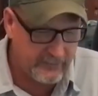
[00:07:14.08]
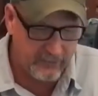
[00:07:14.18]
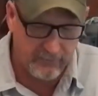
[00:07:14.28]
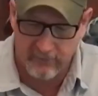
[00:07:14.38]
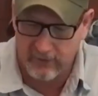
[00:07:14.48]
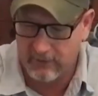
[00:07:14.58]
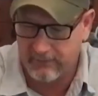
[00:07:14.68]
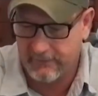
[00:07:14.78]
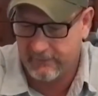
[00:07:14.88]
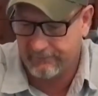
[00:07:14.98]
Overall,
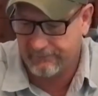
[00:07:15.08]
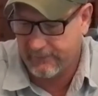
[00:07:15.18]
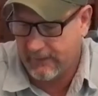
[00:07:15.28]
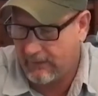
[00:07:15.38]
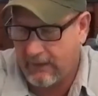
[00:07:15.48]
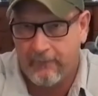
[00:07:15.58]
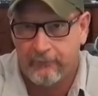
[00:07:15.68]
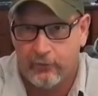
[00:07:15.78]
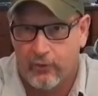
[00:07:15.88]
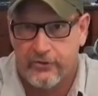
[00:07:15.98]
I mean, I've
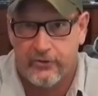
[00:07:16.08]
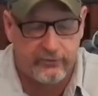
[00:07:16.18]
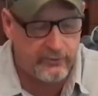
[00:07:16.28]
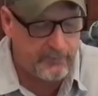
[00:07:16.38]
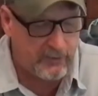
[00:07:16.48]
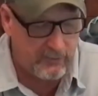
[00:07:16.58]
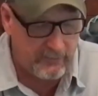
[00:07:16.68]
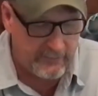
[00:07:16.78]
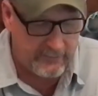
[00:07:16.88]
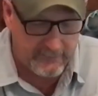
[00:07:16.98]
enjoyed shooting the
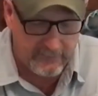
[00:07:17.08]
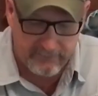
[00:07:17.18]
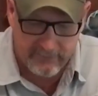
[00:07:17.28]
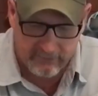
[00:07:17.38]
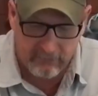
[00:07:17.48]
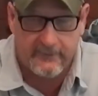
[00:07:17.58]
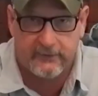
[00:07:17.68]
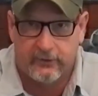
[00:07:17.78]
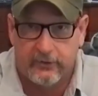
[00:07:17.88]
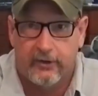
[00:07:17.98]
bow, and it will make
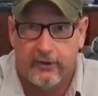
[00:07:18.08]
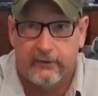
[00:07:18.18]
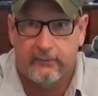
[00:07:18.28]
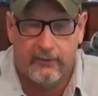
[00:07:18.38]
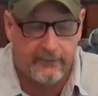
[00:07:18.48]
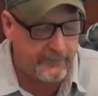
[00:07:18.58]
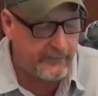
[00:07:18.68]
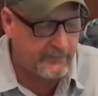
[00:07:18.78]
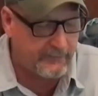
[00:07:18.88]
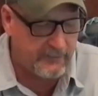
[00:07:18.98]
a good hunting bow, I
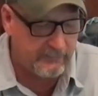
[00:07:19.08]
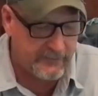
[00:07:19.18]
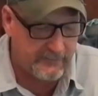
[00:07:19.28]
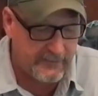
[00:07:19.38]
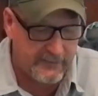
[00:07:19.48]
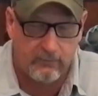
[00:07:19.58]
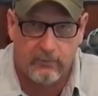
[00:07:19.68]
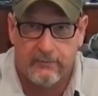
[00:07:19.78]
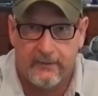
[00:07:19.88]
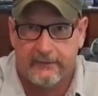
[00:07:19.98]
think. I mean, it's something I ain't got to
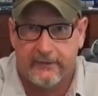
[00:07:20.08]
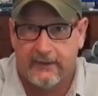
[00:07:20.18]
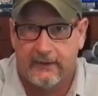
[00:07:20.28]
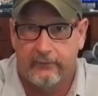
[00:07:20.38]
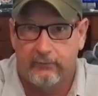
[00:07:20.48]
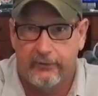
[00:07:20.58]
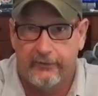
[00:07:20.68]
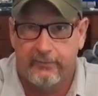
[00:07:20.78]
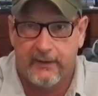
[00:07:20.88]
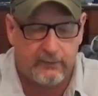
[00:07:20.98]
worry about, take out in the
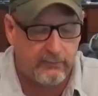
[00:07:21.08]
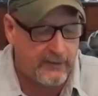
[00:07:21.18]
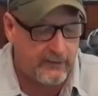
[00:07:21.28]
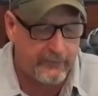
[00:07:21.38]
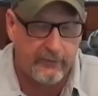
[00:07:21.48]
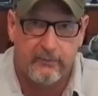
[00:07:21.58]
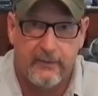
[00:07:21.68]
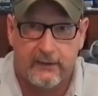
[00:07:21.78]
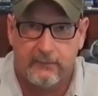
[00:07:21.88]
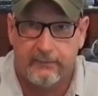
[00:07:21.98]
woods, bang around, throw it in the
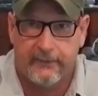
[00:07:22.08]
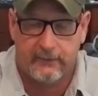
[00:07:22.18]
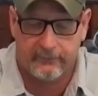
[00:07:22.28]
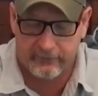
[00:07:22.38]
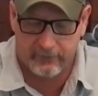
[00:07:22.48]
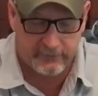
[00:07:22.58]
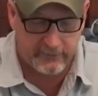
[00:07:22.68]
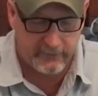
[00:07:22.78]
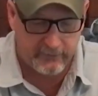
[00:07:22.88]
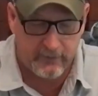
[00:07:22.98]
back of my pickup truck,
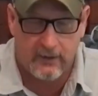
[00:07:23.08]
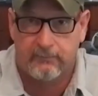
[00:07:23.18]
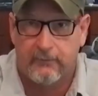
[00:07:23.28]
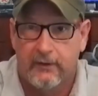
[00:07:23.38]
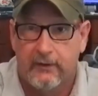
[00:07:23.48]
you know, knock